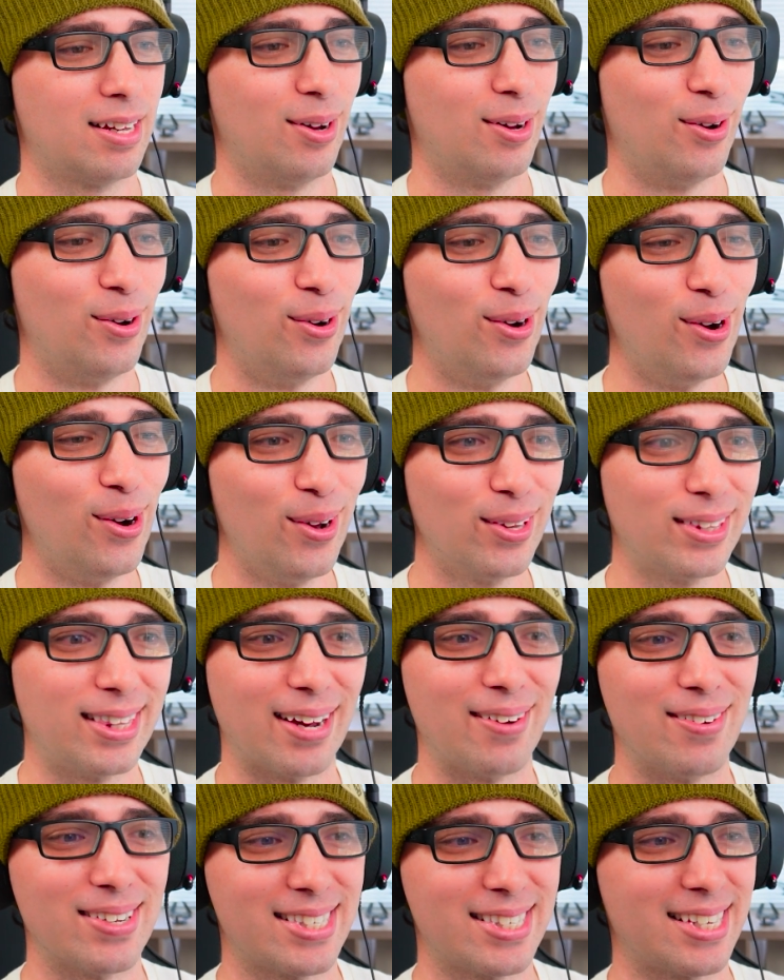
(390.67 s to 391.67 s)
Oh,
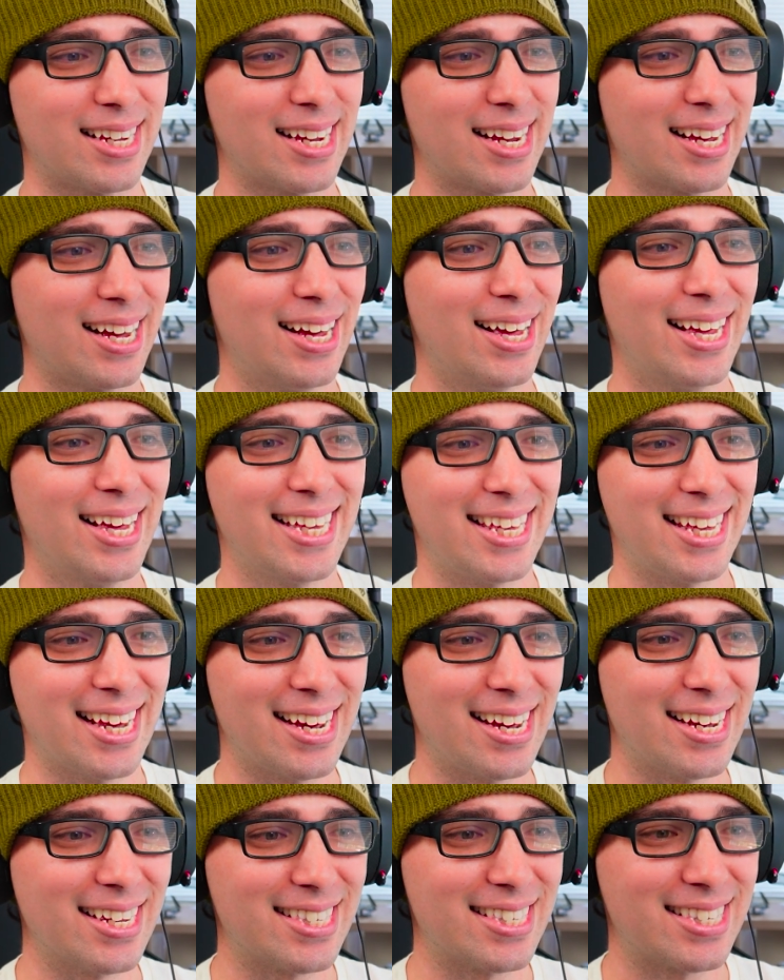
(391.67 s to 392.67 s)
that was sick.
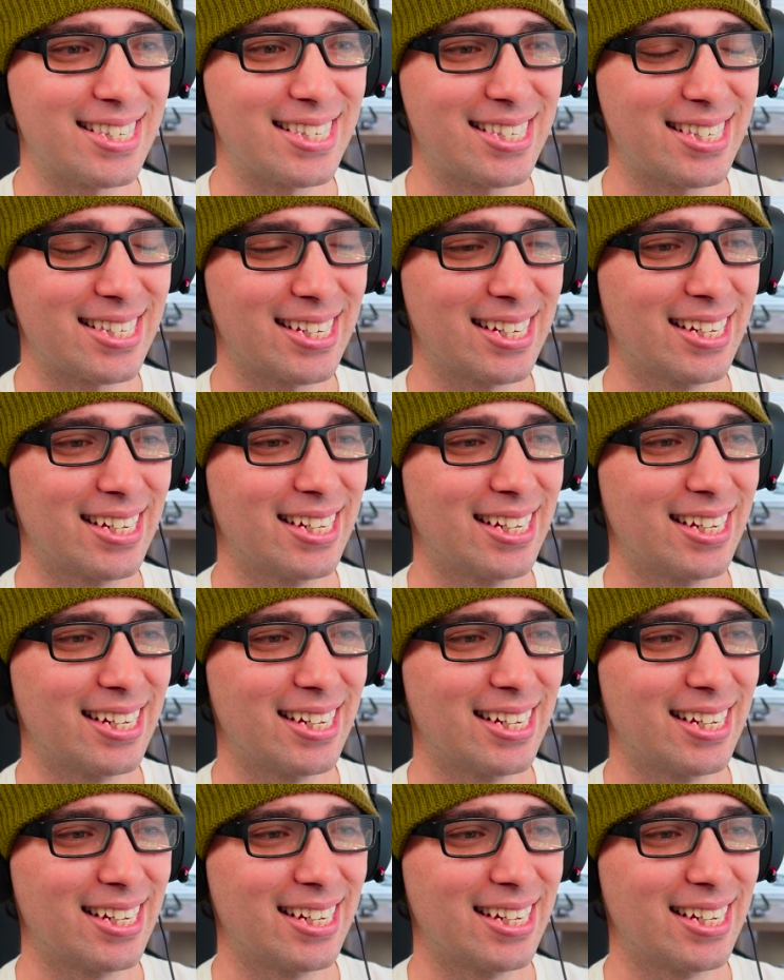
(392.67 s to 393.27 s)
Yes.